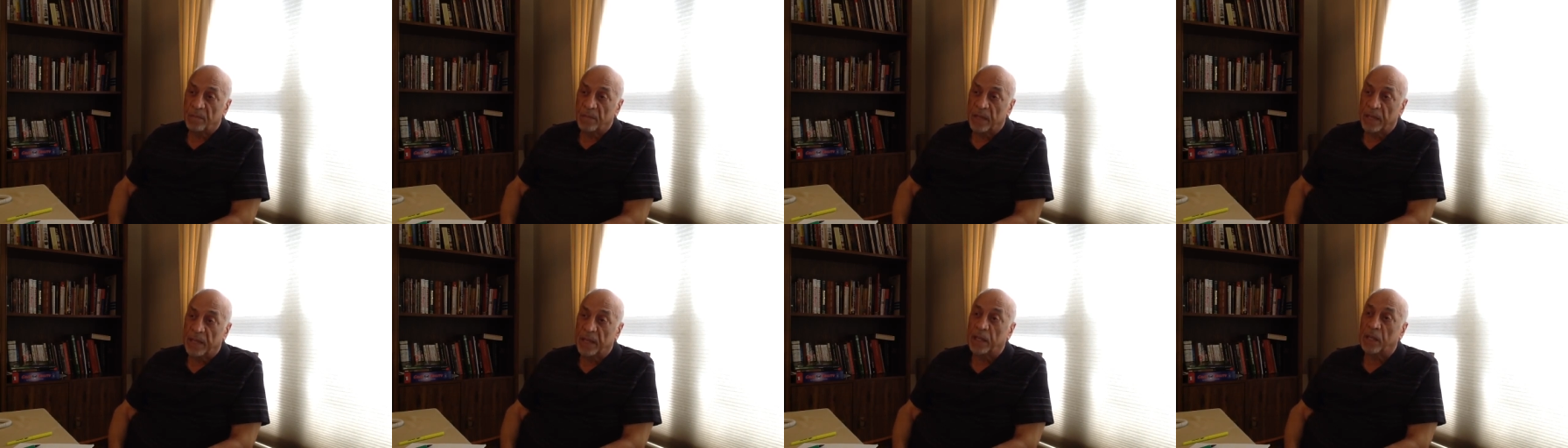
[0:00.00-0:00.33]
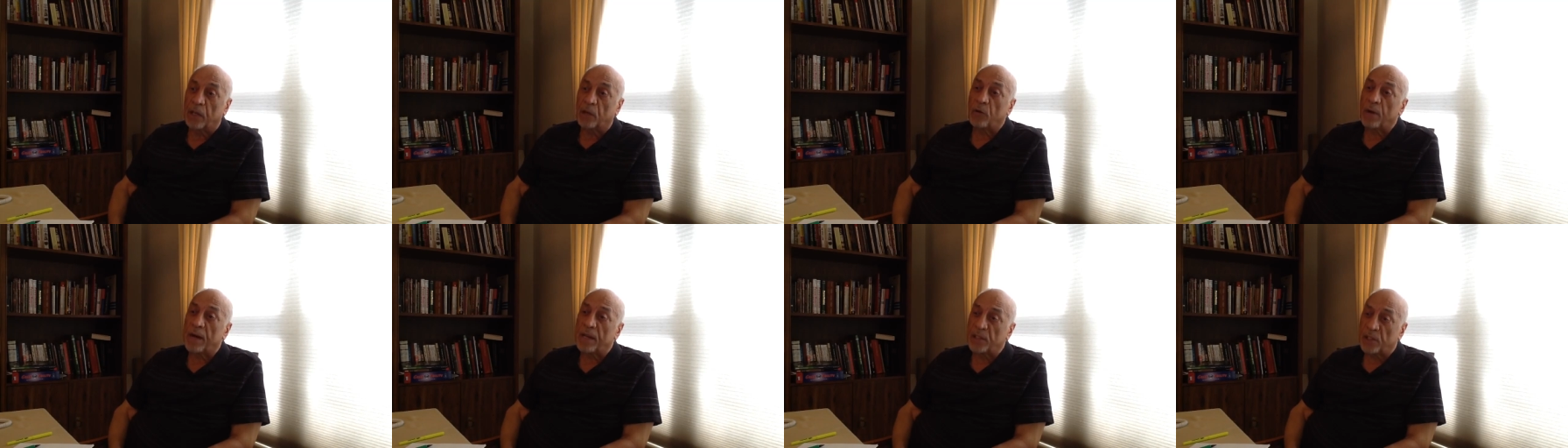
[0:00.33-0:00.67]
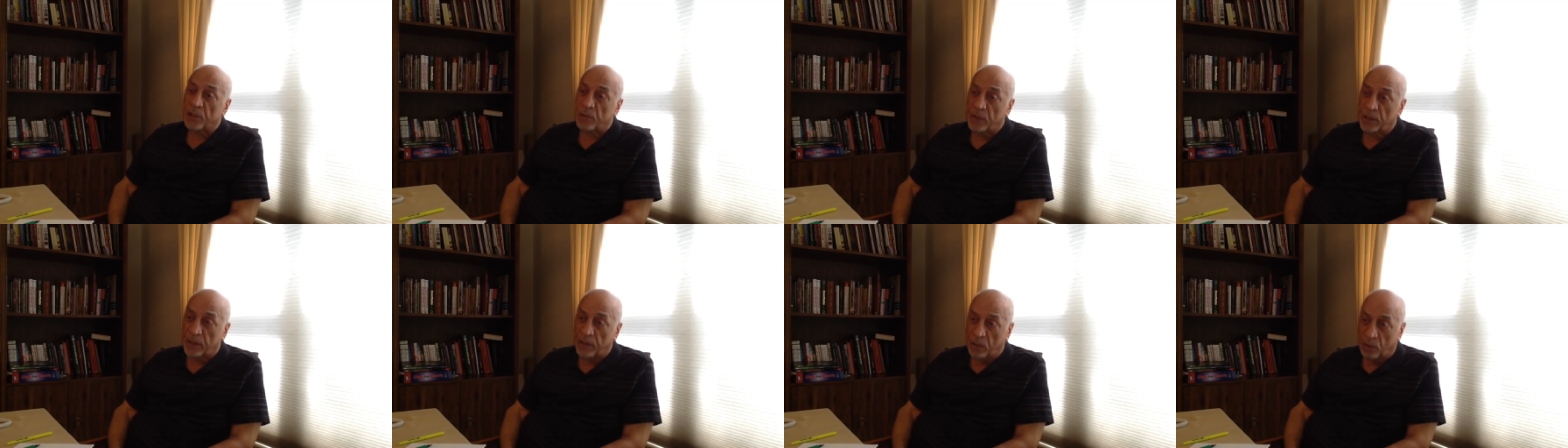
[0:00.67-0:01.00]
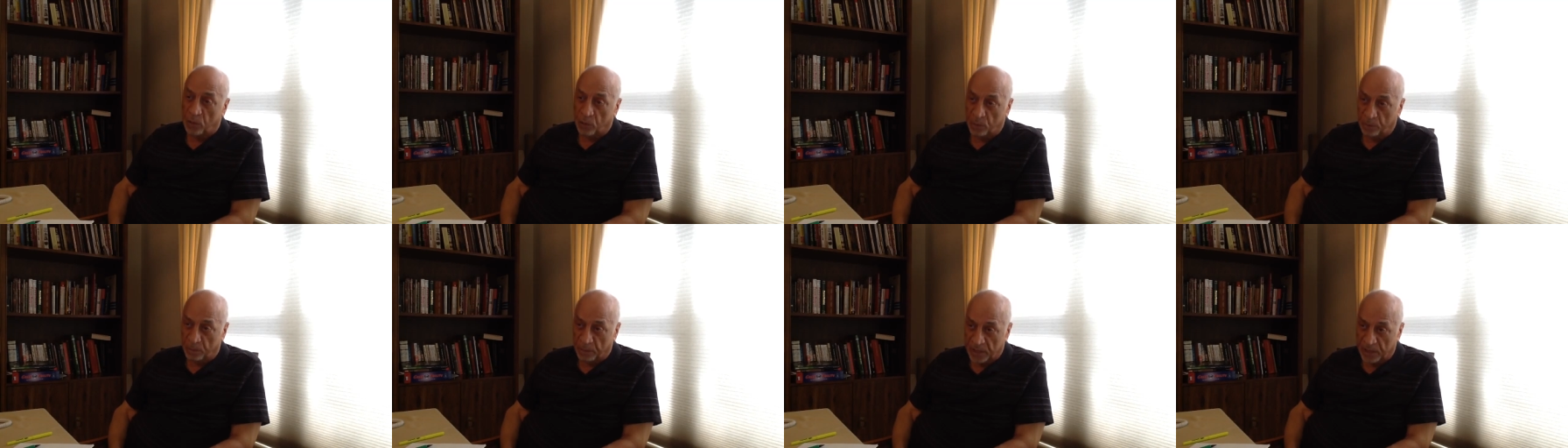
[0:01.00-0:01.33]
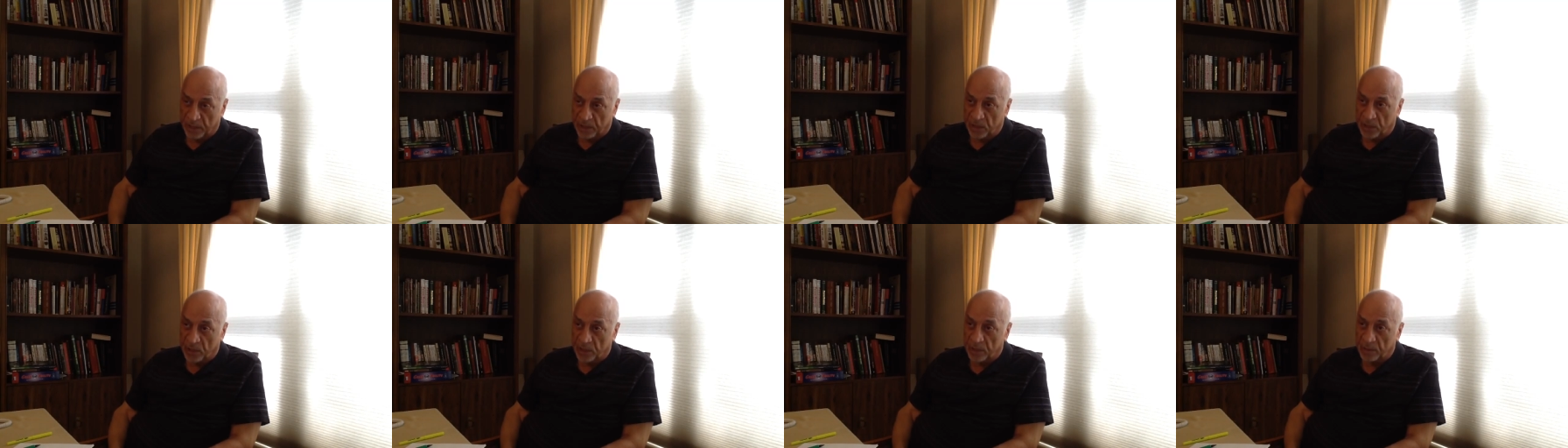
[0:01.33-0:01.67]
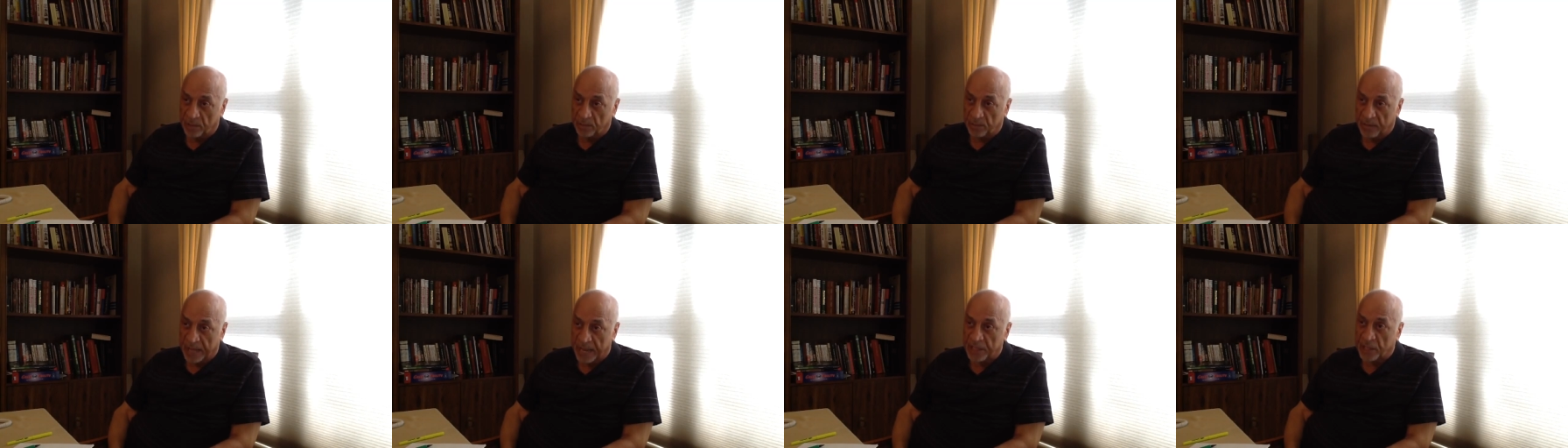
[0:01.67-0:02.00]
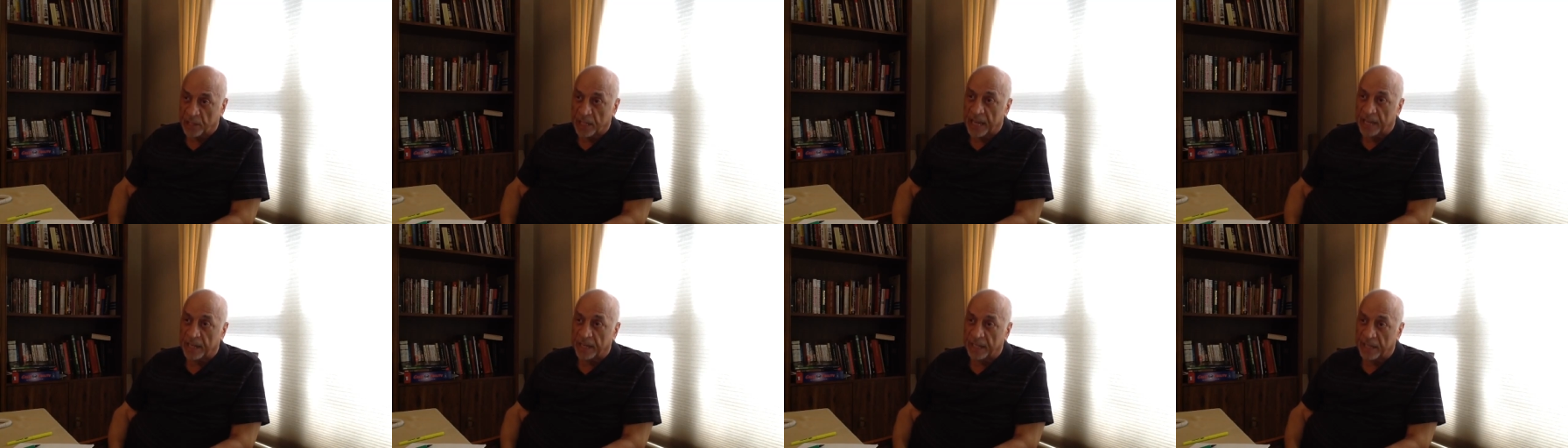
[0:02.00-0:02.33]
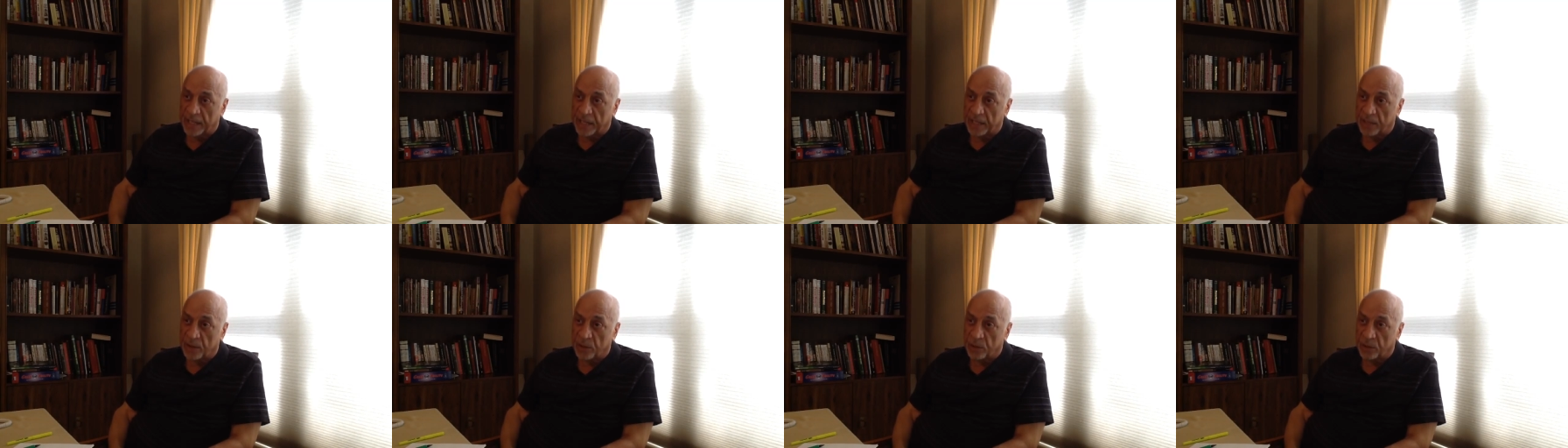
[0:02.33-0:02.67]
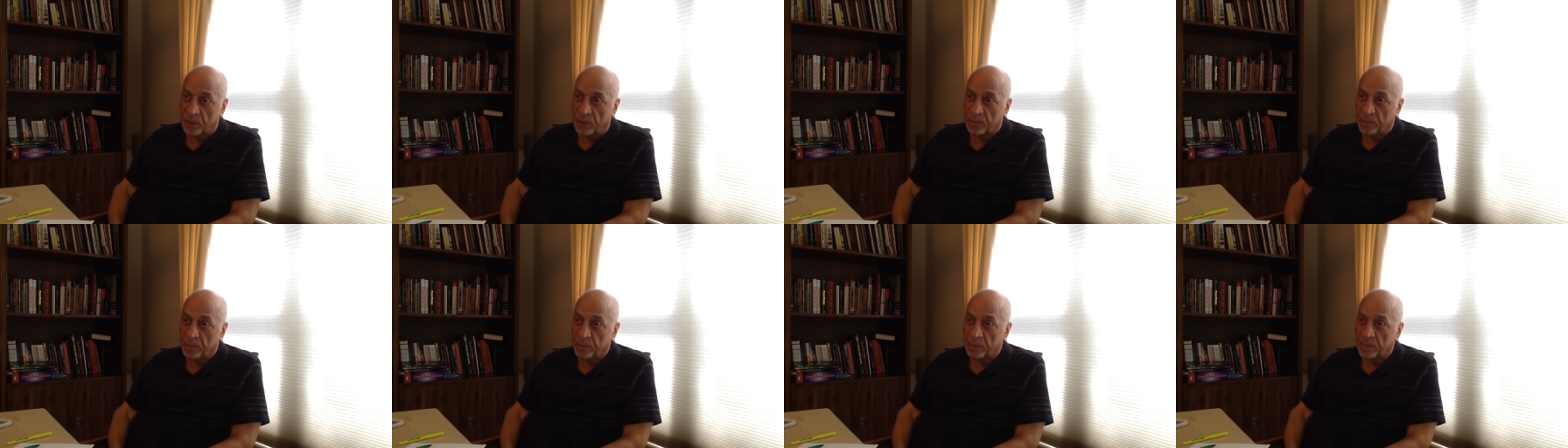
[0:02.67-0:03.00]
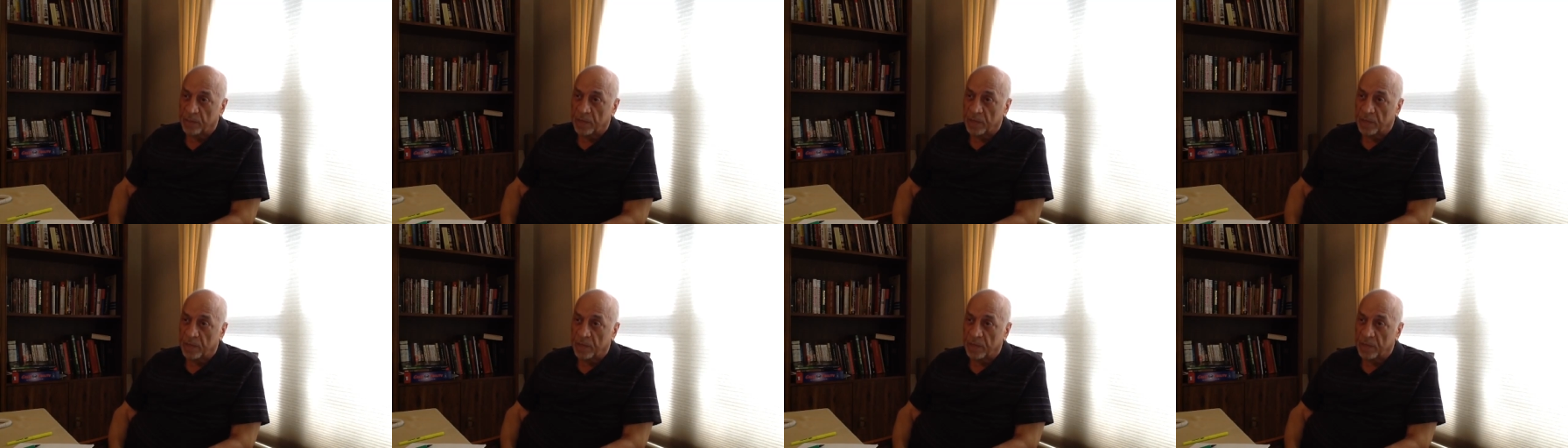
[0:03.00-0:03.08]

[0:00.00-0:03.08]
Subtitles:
They're going to go out and start their own business. That's how they get into it.